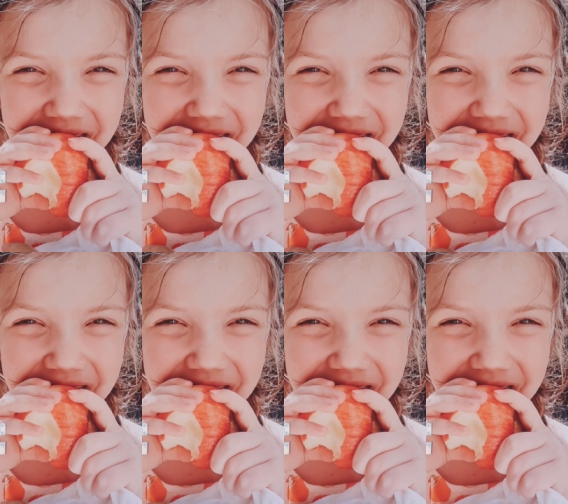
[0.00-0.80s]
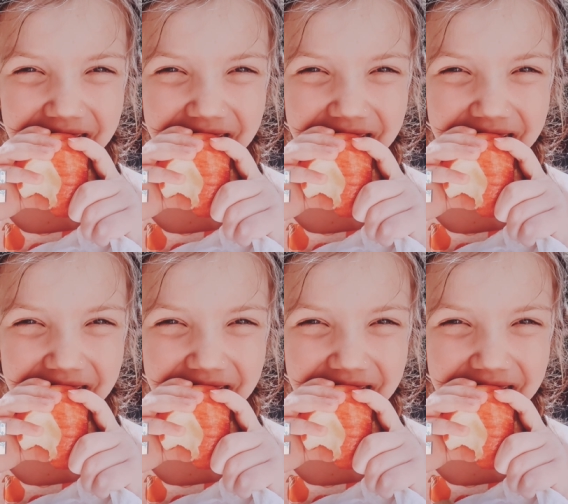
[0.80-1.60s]
And then there's
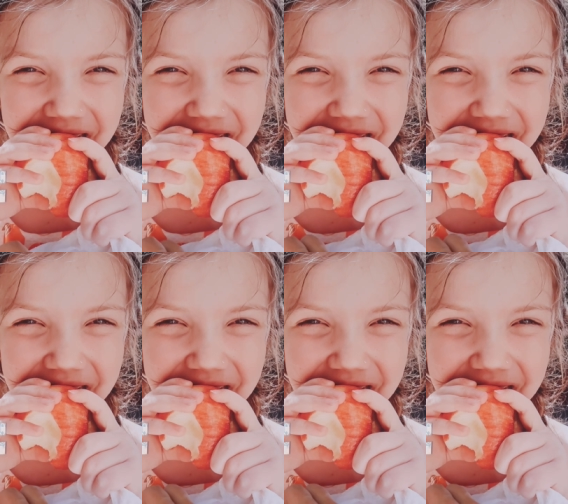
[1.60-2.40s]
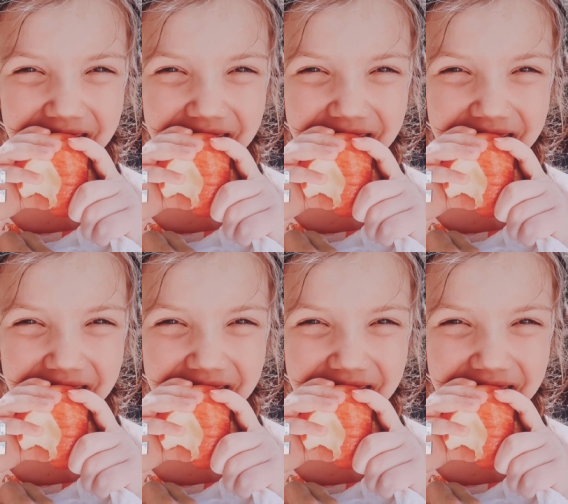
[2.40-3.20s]
something, which one comes
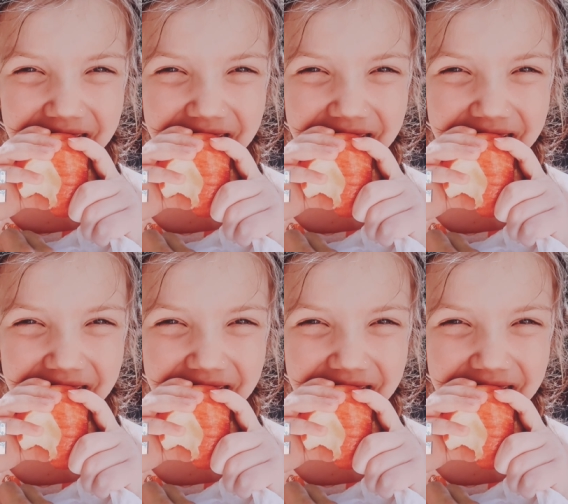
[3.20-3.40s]
next?